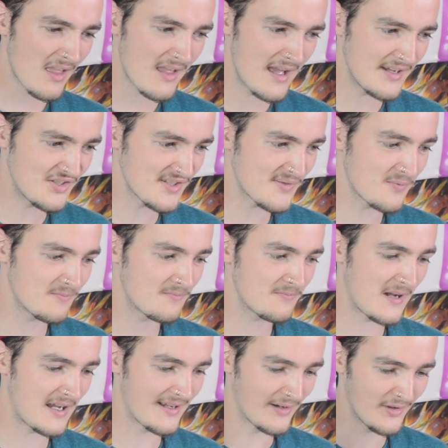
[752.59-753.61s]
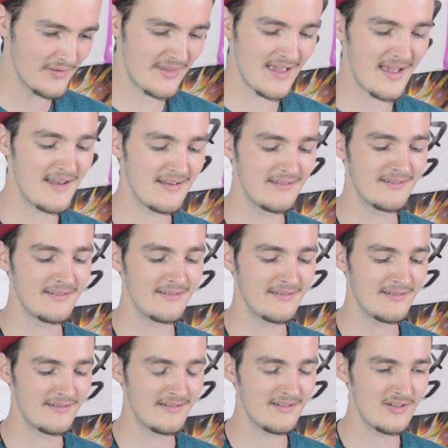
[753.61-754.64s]
I heard that
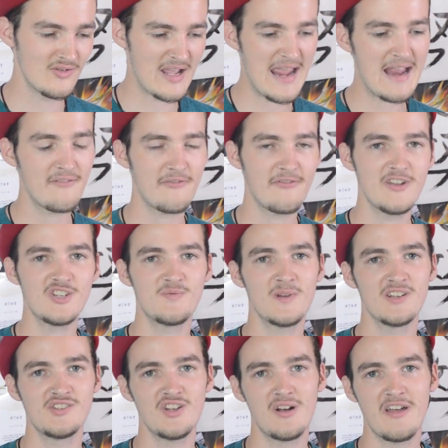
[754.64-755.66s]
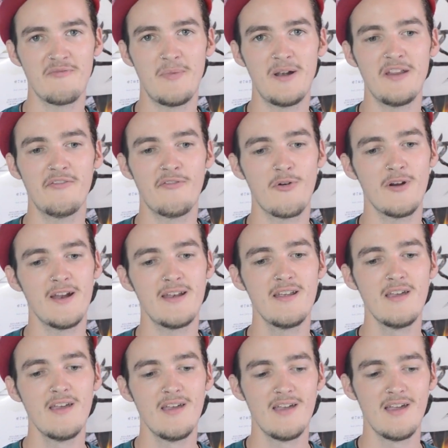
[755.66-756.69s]
you can't fish because you don't have money for it.
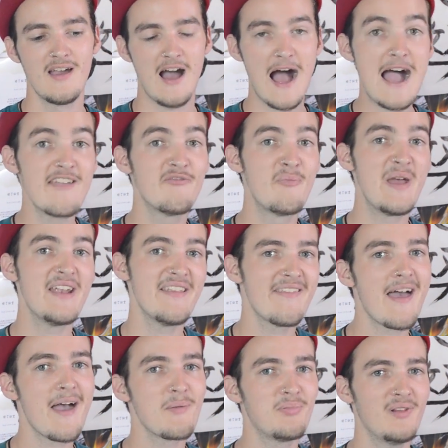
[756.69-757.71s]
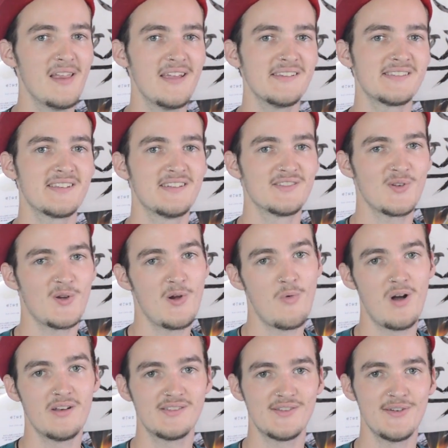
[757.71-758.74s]
I've been in that place, and so I
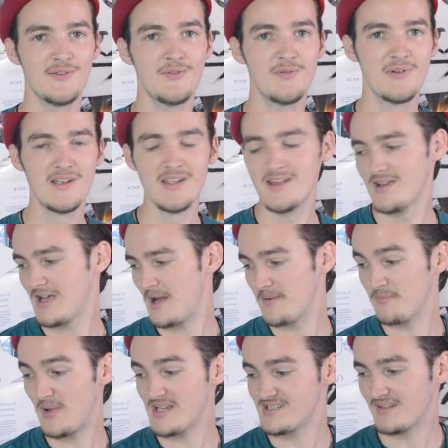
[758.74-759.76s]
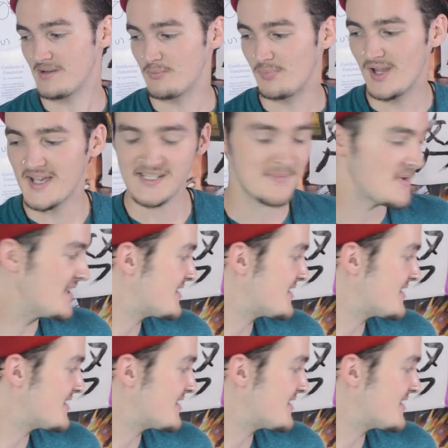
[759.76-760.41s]
want to, basically bless me.